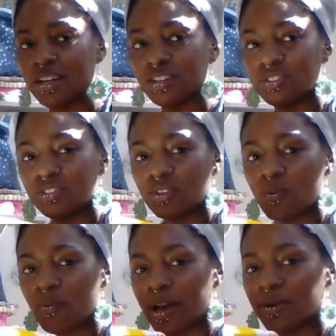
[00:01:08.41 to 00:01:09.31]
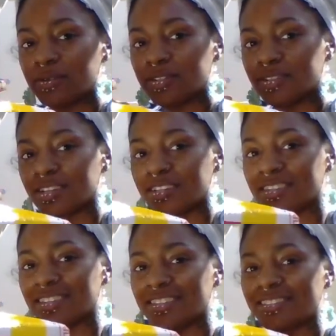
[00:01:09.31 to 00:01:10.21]
so round.
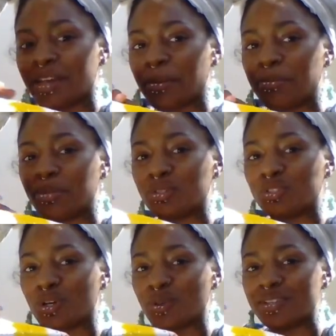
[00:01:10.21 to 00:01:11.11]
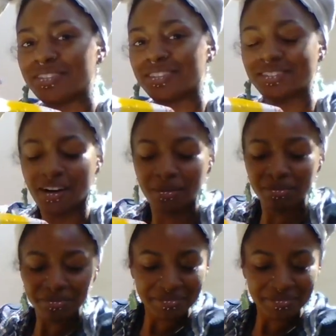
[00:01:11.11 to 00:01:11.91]
It's like pushed all the way to the top.